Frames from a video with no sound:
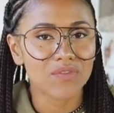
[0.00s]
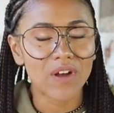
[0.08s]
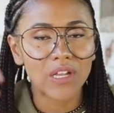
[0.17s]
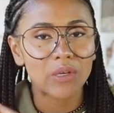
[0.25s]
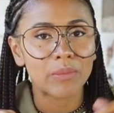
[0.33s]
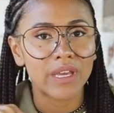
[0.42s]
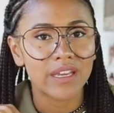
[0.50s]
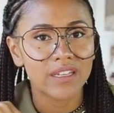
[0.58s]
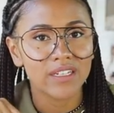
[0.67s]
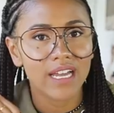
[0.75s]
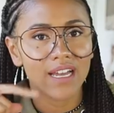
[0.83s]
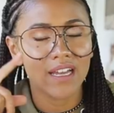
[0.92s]
Follow
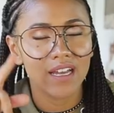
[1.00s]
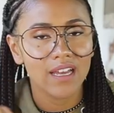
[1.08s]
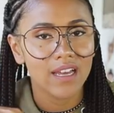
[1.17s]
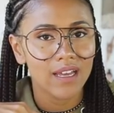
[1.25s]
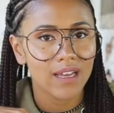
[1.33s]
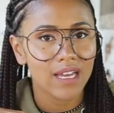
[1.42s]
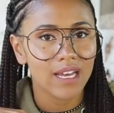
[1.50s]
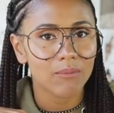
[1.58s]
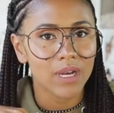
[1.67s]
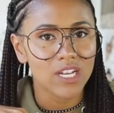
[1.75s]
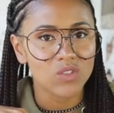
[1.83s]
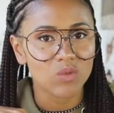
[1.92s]
me at
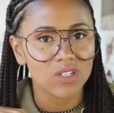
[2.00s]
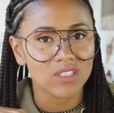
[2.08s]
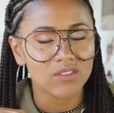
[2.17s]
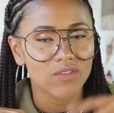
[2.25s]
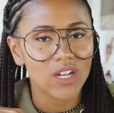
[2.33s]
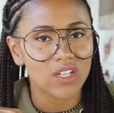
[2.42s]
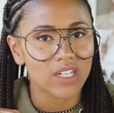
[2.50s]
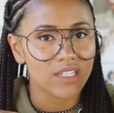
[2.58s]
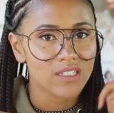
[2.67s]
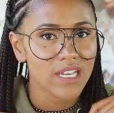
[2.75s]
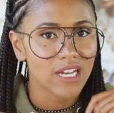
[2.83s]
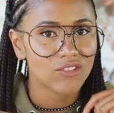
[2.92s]
Maya's World. Follow
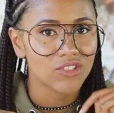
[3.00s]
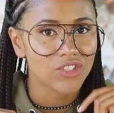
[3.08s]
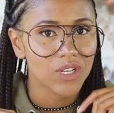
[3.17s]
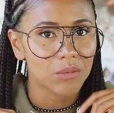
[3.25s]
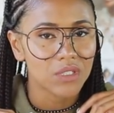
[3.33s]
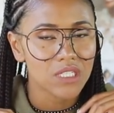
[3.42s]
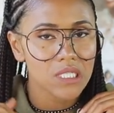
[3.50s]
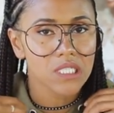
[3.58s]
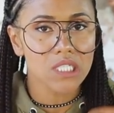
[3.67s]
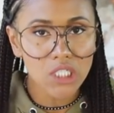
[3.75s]
us, House of Shameless.